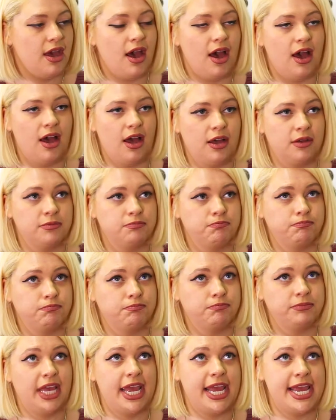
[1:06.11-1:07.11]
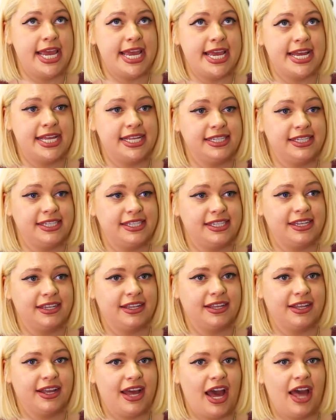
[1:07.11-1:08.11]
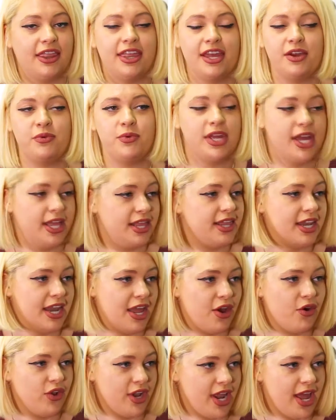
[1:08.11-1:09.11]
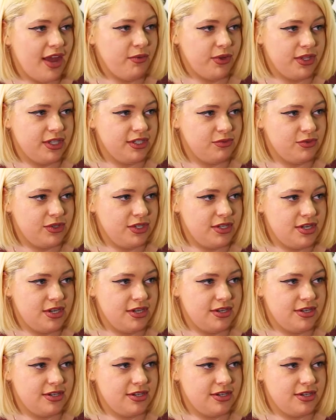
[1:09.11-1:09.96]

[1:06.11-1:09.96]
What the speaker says: And I think we hit the nail on the head with this one.